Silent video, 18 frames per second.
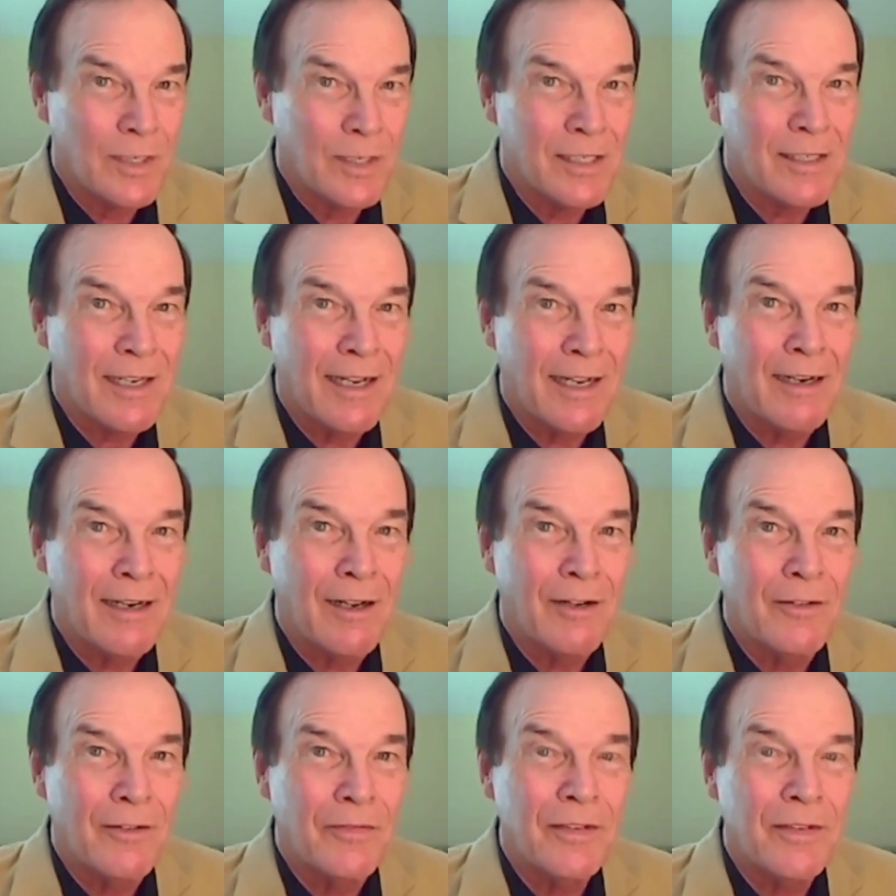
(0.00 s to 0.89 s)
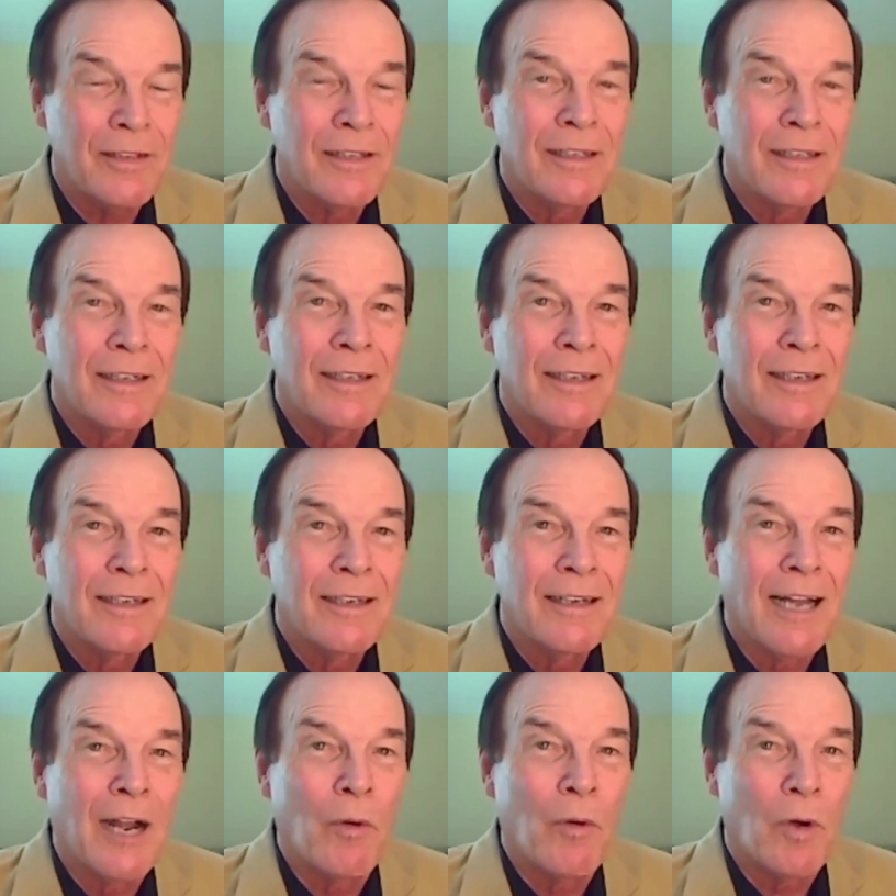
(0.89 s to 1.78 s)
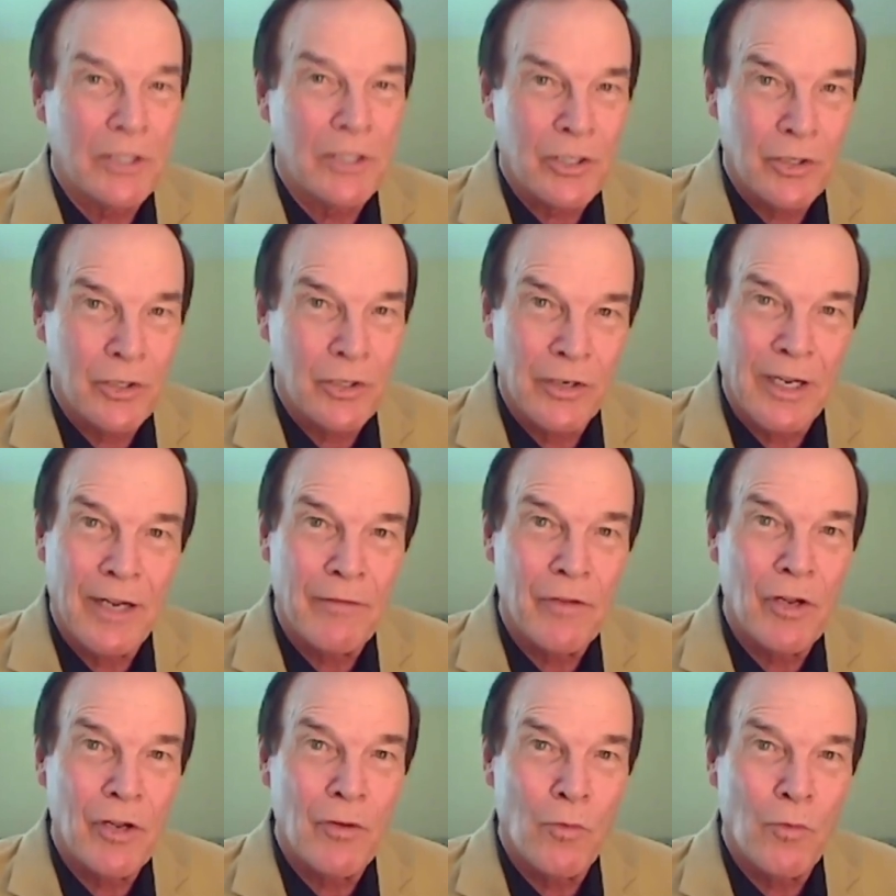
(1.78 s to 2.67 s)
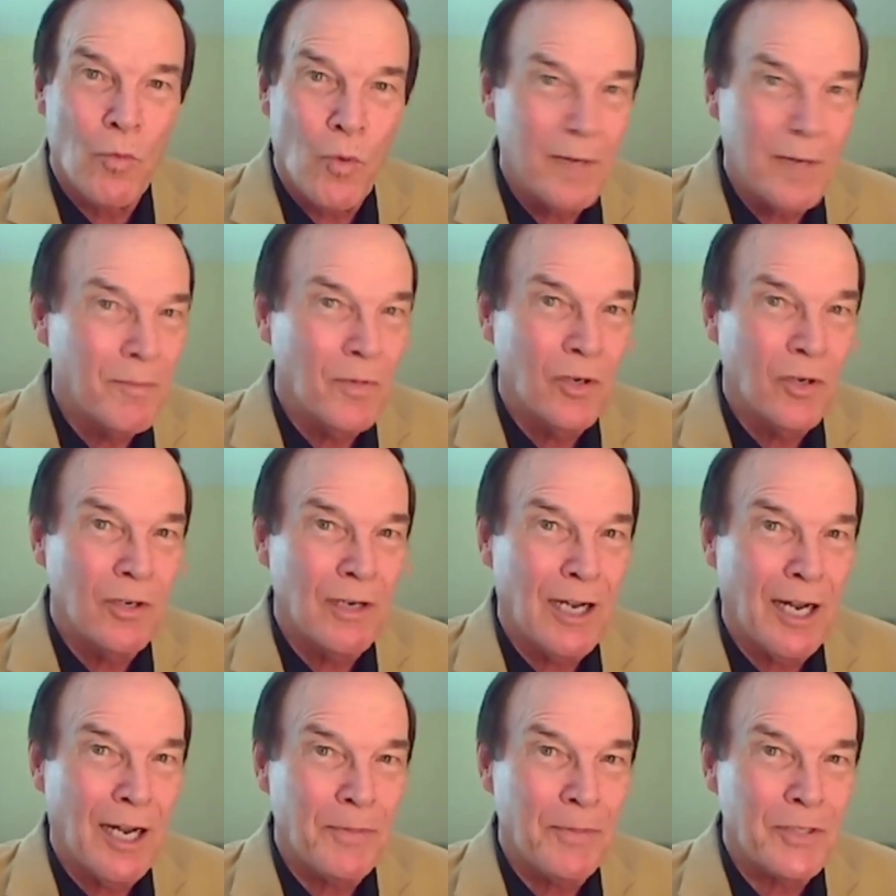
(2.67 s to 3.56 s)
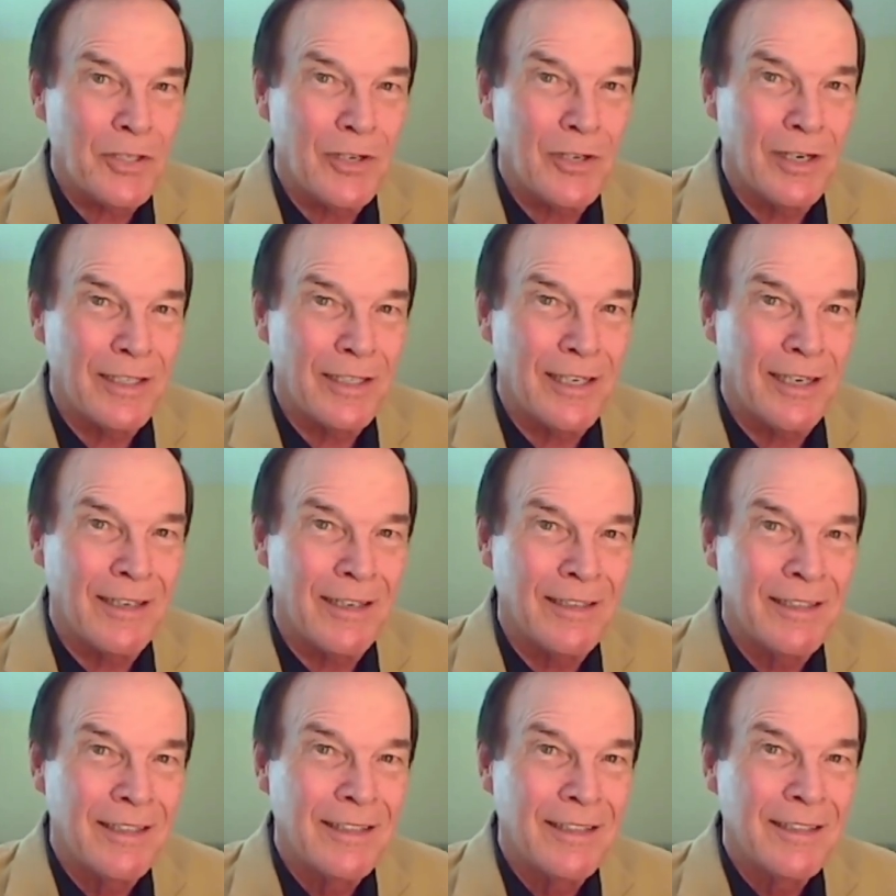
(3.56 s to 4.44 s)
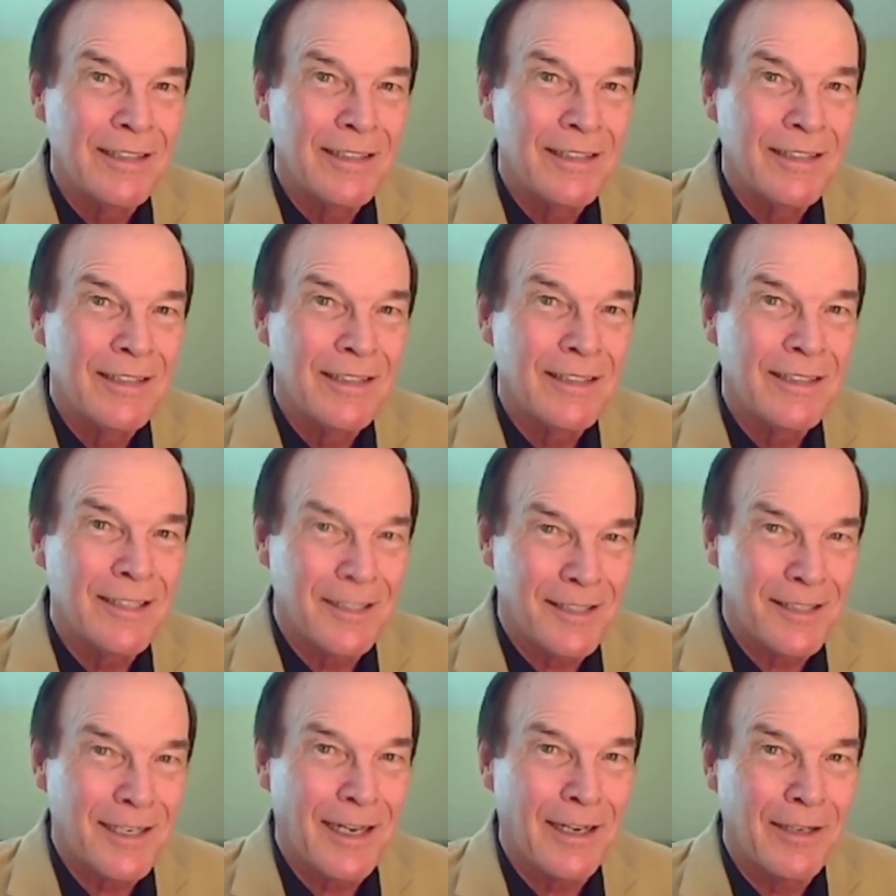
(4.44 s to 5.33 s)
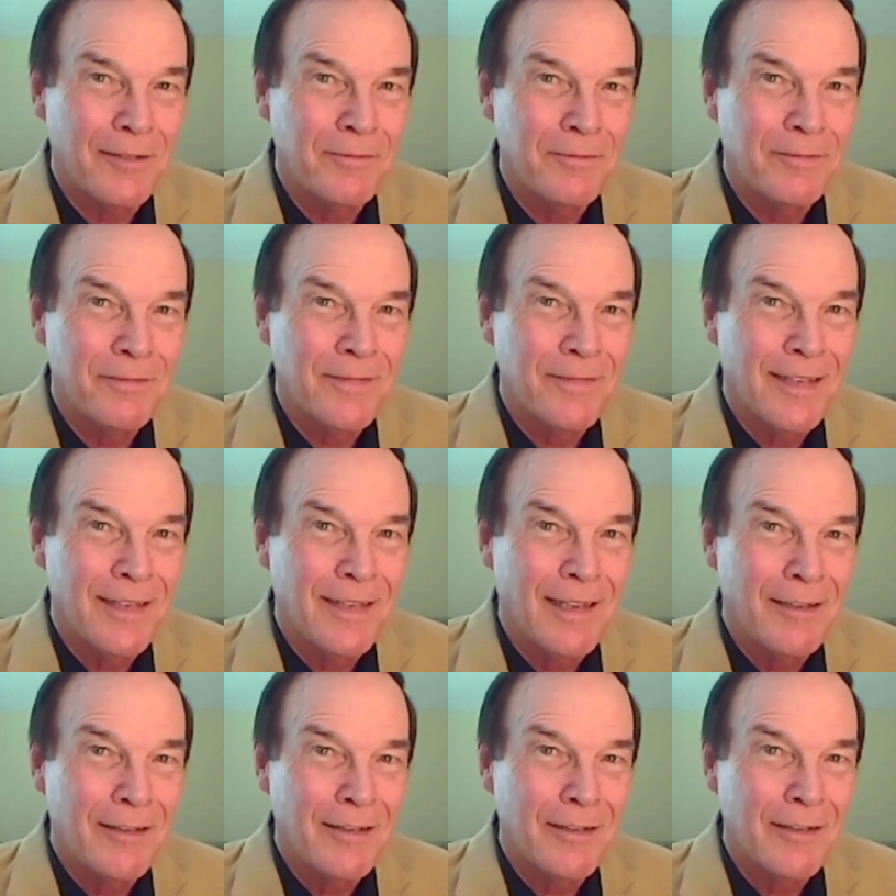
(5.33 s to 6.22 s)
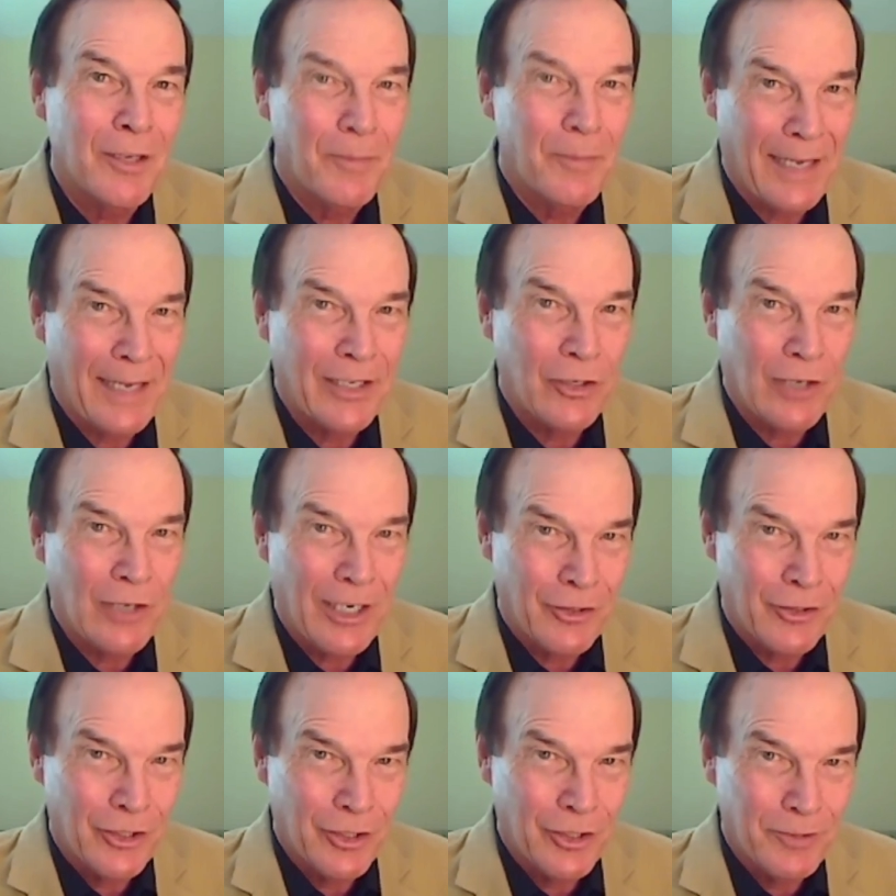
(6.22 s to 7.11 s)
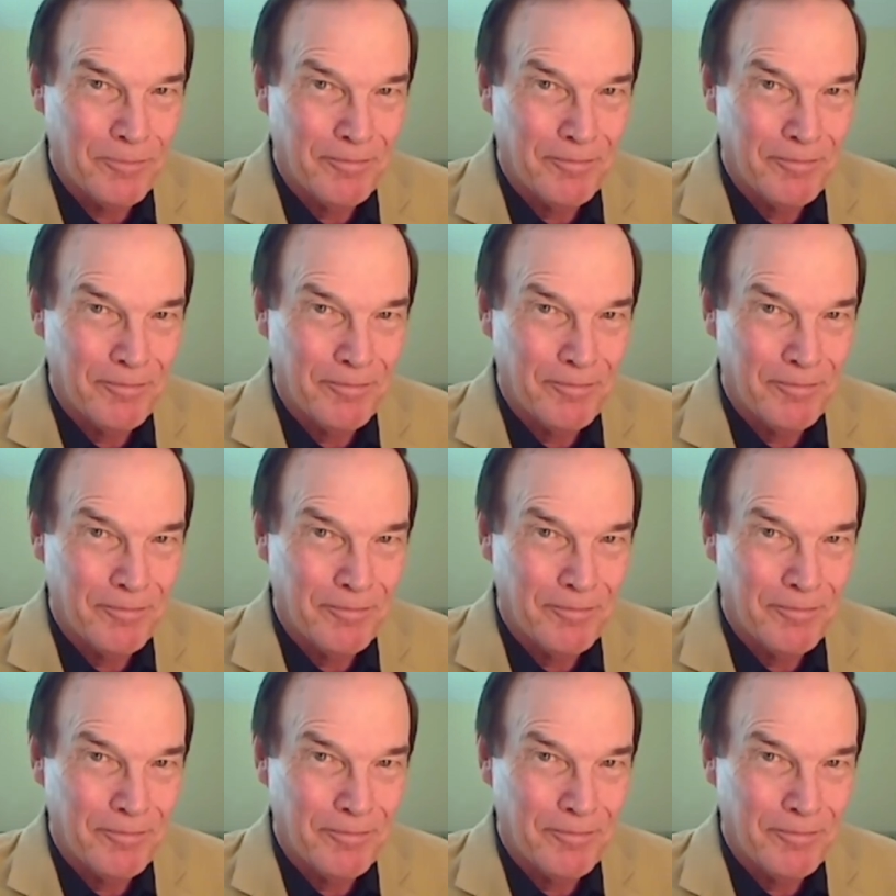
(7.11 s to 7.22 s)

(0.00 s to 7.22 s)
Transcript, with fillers: sign off, I want to give you one more opportunity to say goodbye to our group.